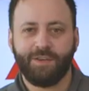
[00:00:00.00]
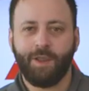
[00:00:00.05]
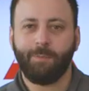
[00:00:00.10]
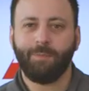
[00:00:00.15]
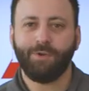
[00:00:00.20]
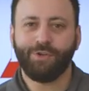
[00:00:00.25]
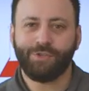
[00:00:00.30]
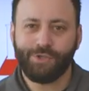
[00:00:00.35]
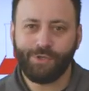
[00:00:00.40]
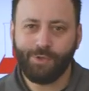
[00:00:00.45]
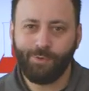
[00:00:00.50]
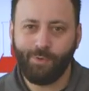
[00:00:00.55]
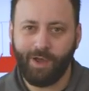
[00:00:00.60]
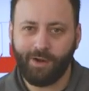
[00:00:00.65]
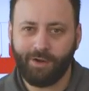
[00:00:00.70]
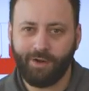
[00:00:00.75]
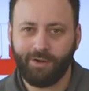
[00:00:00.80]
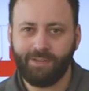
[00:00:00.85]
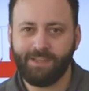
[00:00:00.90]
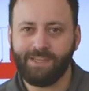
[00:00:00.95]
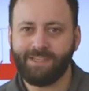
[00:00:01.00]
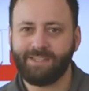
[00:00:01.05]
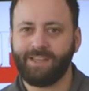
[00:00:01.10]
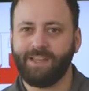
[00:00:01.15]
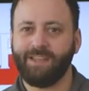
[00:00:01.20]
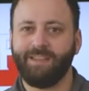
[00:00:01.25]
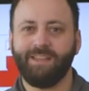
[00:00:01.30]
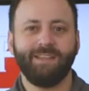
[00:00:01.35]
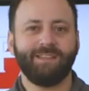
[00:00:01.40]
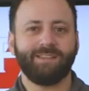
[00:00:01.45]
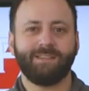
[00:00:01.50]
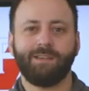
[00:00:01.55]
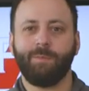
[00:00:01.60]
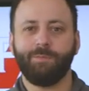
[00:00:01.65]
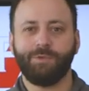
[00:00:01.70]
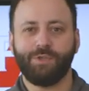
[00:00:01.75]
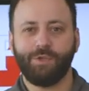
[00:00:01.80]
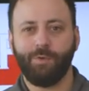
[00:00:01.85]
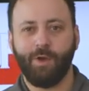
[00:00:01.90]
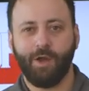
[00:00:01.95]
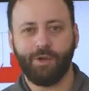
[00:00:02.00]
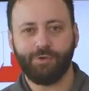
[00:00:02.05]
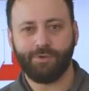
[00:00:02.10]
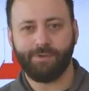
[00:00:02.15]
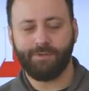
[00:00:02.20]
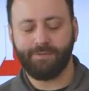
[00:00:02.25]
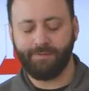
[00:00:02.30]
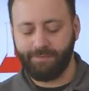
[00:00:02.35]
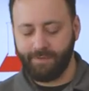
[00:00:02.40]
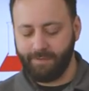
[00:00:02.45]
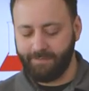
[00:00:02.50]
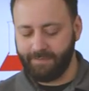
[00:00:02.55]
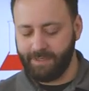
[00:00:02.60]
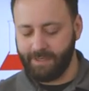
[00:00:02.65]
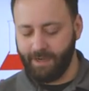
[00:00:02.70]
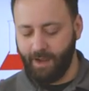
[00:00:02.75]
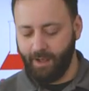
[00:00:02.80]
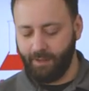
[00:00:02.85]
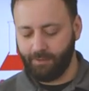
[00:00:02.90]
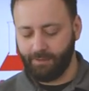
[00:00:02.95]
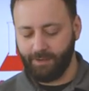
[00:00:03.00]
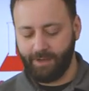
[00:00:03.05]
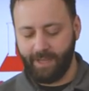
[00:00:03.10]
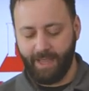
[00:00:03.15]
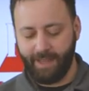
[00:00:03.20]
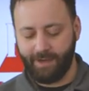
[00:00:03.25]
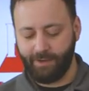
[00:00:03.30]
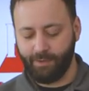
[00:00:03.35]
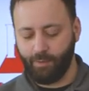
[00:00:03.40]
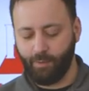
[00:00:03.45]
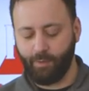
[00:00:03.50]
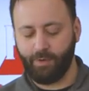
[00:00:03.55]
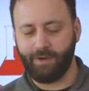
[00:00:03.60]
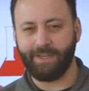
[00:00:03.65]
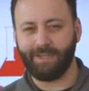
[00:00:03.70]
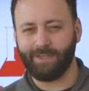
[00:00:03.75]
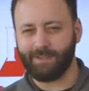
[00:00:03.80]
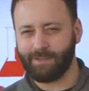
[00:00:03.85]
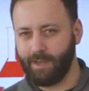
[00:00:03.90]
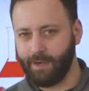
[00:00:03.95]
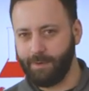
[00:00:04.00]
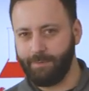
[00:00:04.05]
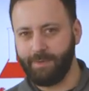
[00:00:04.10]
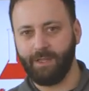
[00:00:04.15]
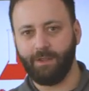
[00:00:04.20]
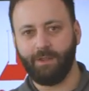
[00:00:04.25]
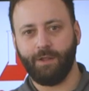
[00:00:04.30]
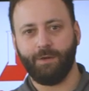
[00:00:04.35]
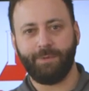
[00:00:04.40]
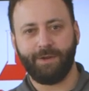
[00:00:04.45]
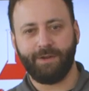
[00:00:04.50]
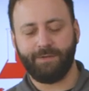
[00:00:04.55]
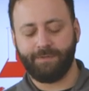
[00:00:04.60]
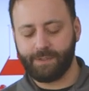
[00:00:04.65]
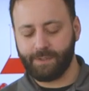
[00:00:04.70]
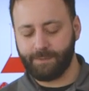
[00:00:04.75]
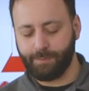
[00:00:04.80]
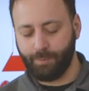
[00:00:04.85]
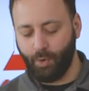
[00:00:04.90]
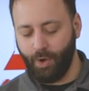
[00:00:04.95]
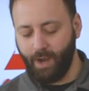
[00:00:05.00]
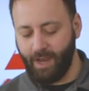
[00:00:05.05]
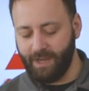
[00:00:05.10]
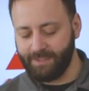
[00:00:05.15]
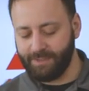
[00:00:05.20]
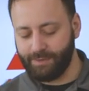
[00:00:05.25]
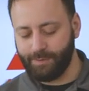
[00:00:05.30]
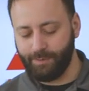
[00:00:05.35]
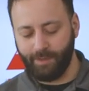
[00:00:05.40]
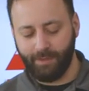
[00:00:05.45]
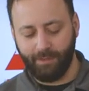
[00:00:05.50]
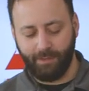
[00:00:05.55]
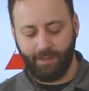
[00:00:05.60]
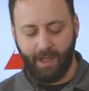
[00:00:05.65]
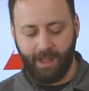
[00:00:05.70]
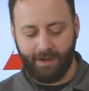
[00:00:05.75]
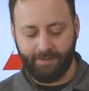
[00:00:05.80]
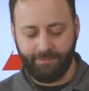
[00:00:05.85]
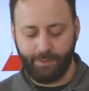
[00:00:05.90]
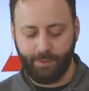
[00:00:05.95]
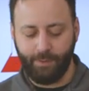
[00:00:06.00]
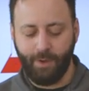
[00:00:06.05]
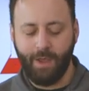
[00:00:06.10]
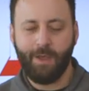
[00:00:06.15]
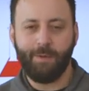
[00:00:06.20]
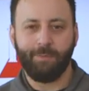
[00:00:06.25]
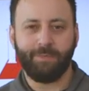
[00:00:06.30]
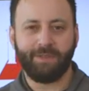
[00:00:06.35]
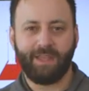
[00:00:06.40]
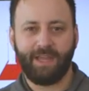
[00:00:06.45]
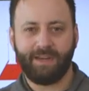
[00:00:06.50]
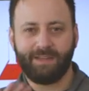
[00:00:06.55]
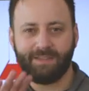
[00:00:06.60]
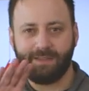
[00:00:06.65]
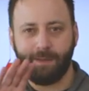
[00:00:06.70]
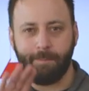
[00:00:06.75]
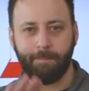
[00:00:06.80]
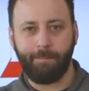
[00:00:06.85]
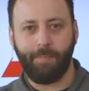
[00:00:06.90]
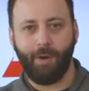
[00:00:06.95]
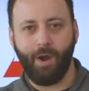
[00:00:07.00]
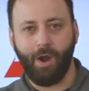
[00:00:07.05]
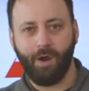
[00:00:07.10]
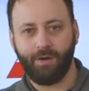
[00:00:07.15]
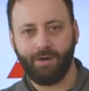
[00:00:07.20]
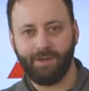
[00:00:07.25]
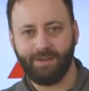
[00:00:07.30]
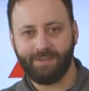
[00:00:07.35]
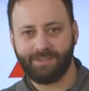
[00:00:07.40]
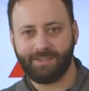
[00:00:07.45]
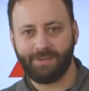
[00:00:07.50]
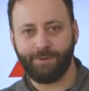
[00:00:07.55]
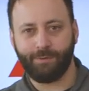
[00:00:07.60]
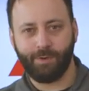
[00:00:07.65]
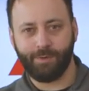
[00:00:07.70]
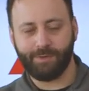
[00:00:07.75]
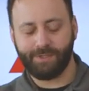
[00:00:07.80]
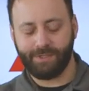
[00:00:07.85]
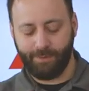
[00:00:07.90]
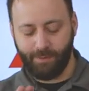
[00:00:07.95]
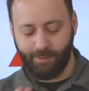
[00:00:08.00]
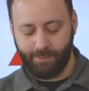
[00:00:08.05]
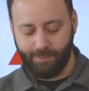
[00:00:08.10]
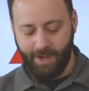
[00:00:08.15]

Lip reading: Number two on our list in the sub $250 category is going to be a little bit of a surprise to a lot of you, but that is the Barra 009.